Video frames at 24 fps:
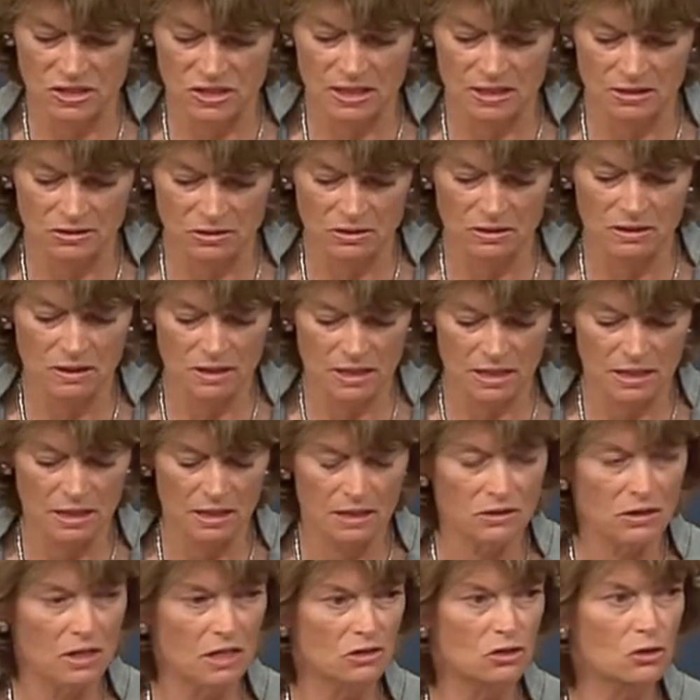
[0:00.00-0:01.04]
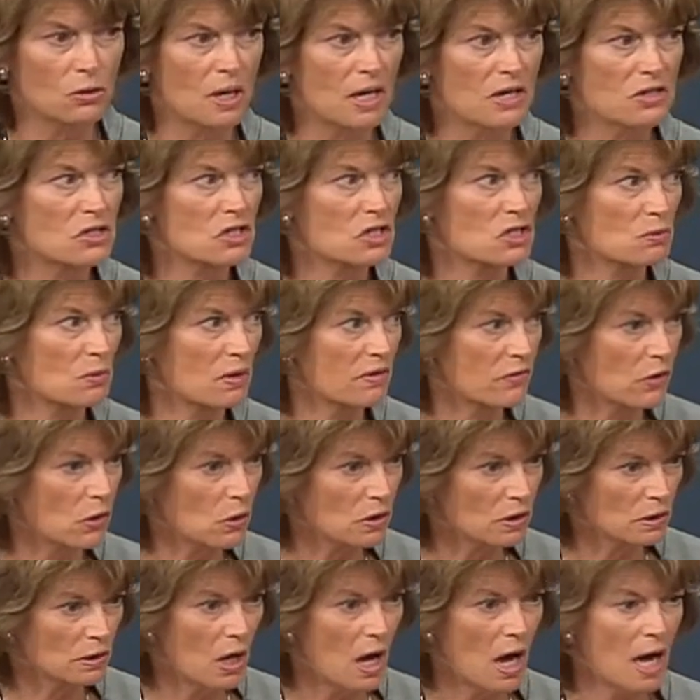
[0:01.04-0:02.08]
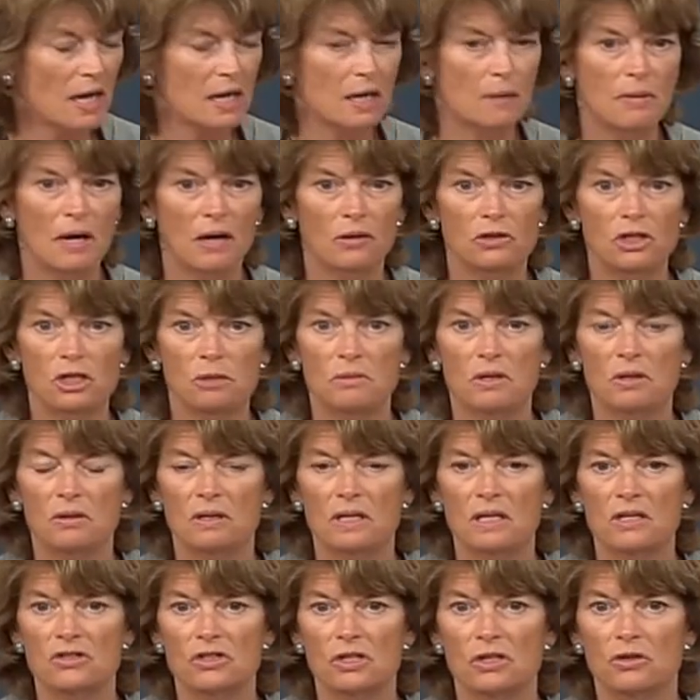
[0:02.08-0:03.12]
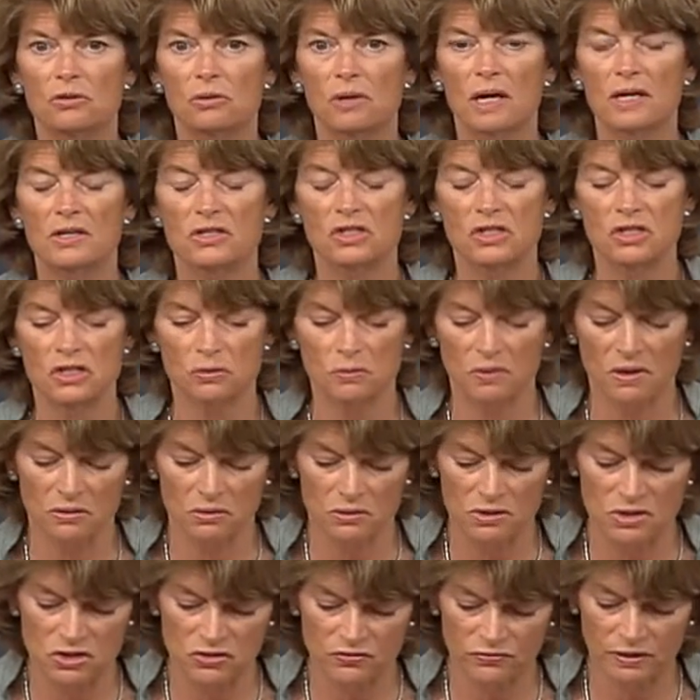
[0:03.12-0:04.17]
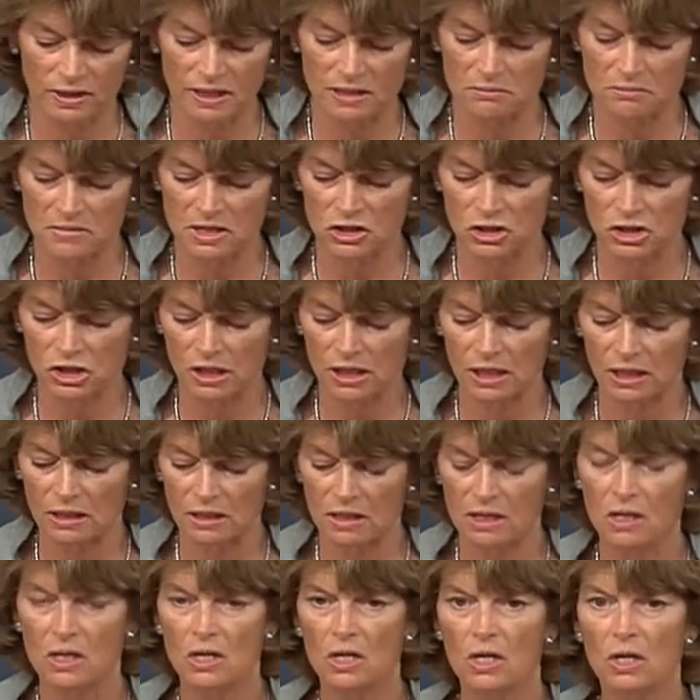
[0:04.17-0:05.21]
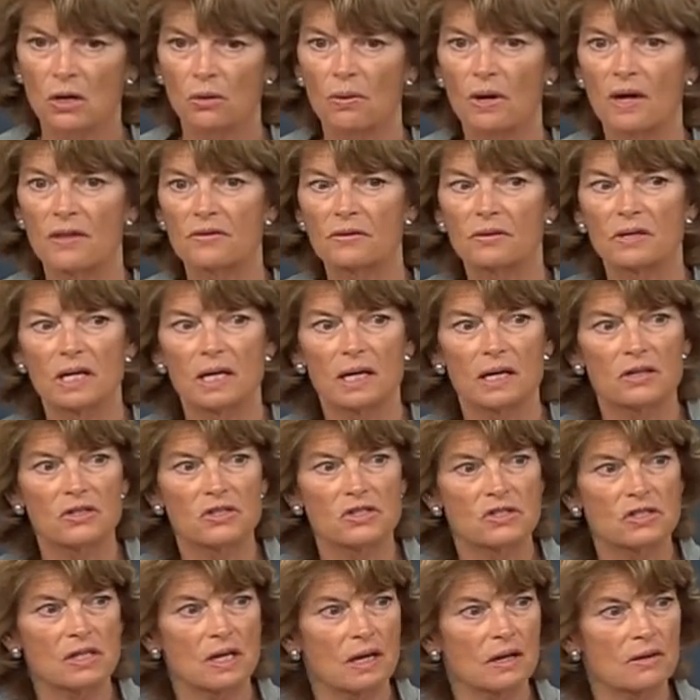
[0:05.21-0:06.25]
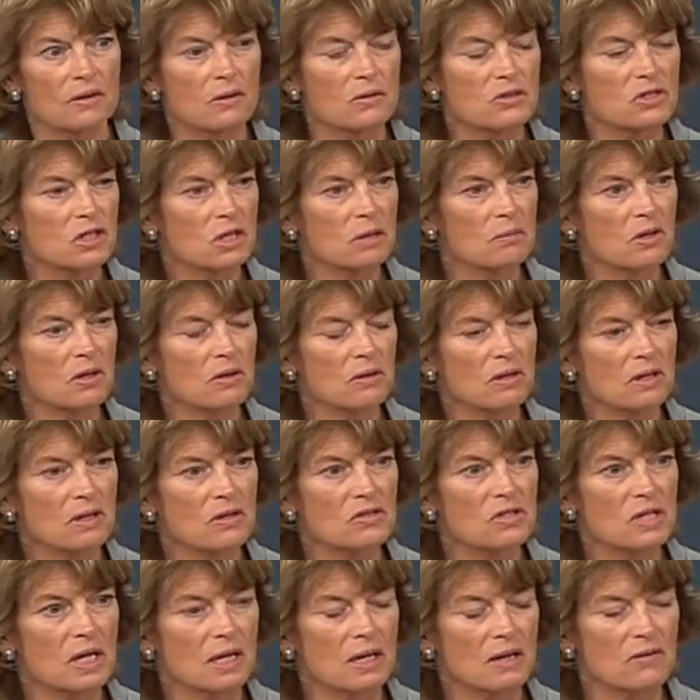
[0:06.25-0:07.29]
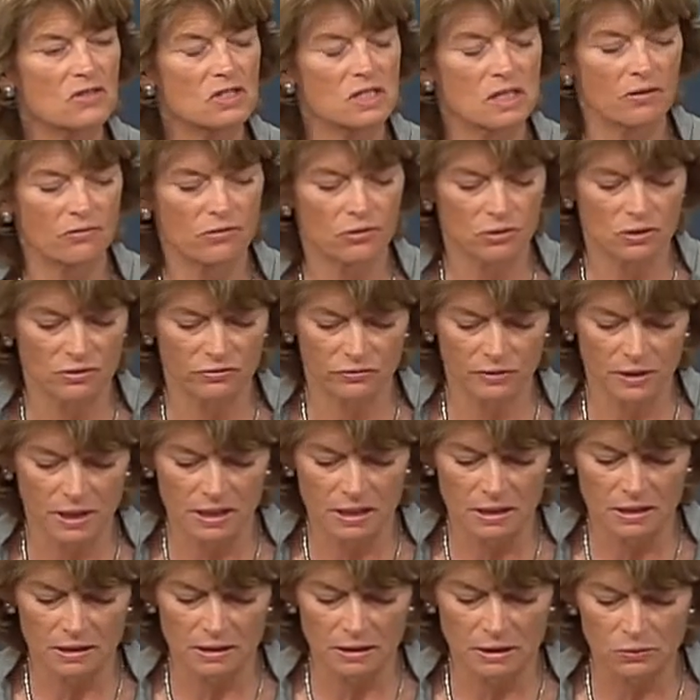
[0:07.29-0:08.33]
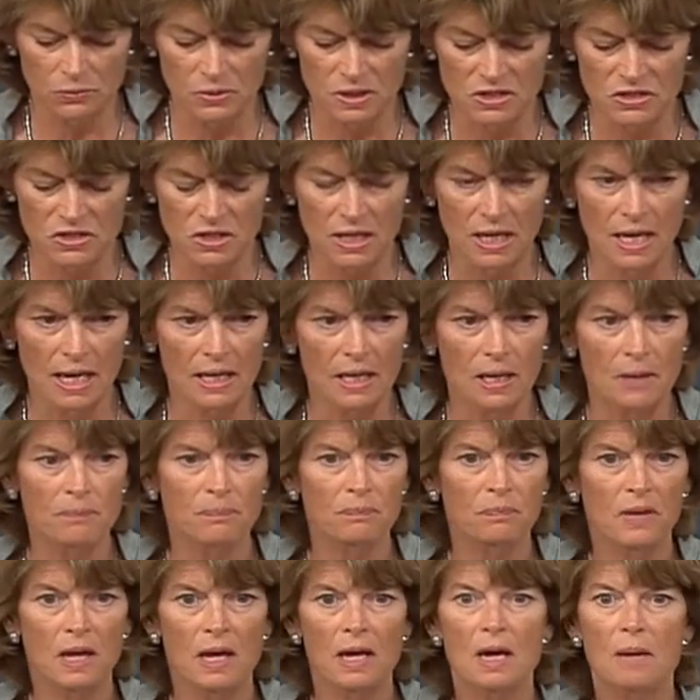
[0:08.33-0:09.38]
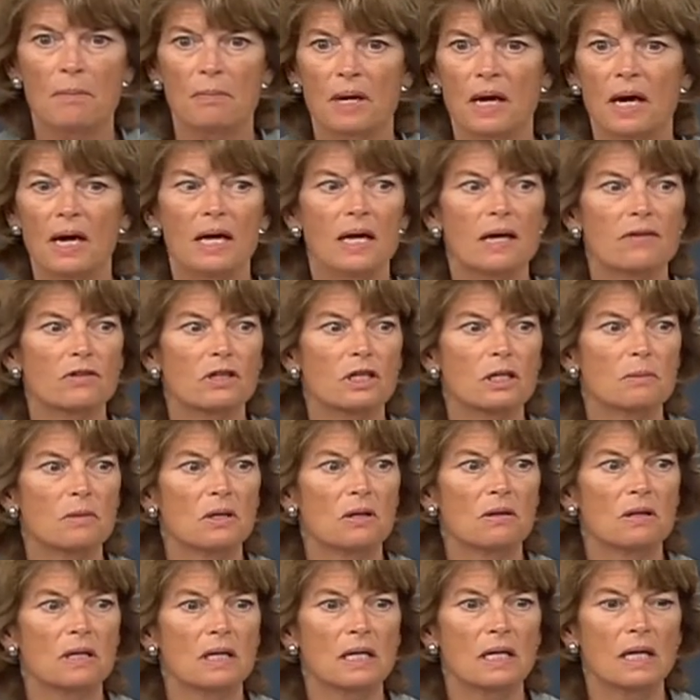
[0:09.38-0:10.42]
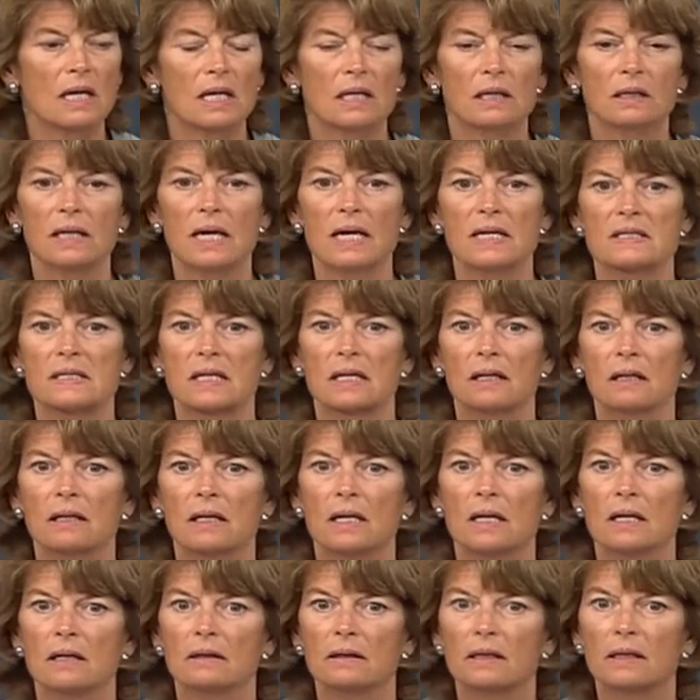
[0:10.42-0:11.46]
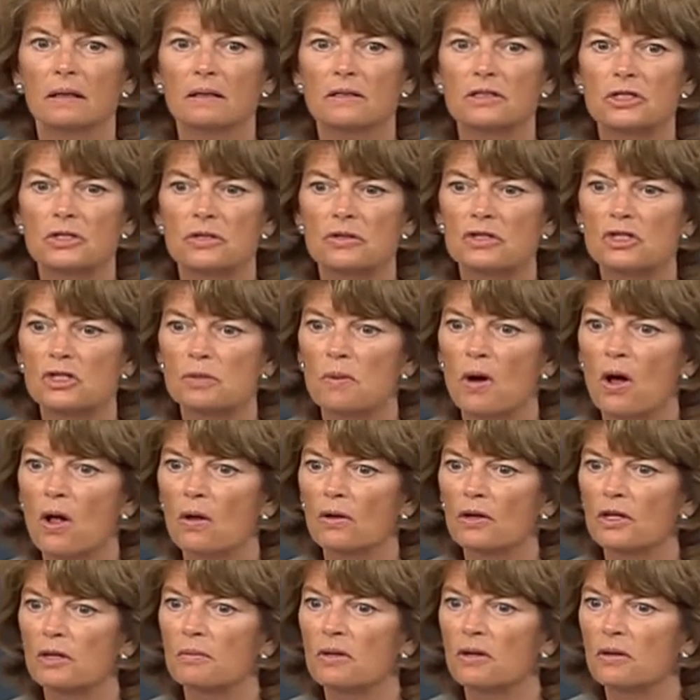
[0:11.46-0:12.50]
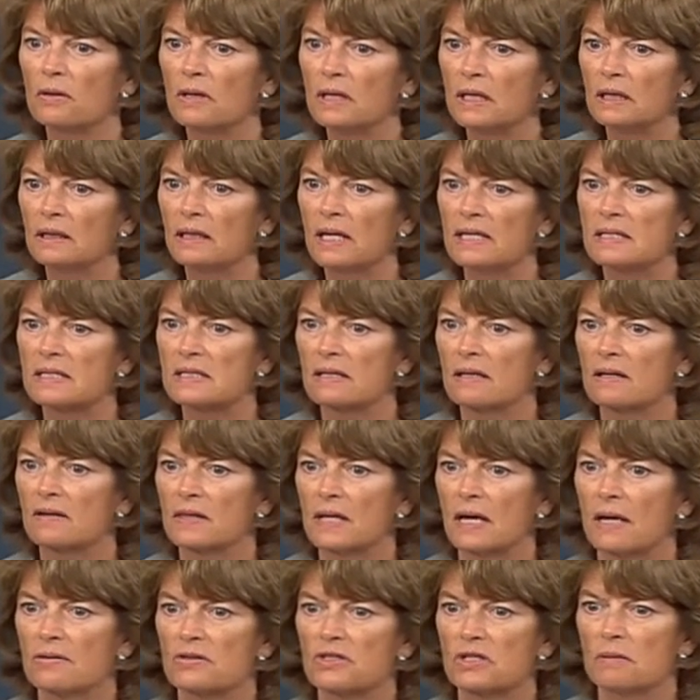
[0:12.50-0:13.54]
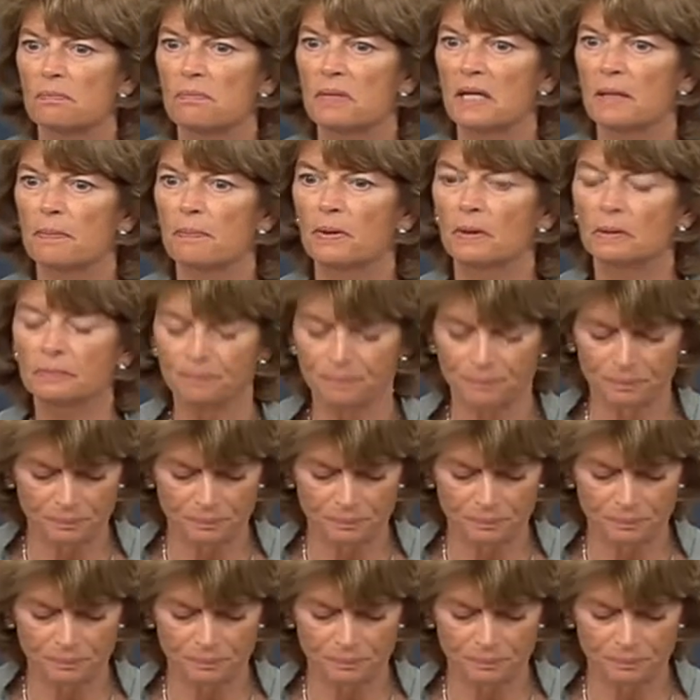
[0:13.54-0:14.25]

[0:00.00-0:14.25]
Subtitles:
in crisis. We've heard a lot about communities in crisis, whether it's Flint, Michigan, whether it's those communities that have suffered the flooding in Louisiana. But I have a community in Alaska, little small community, less than 1,000 people,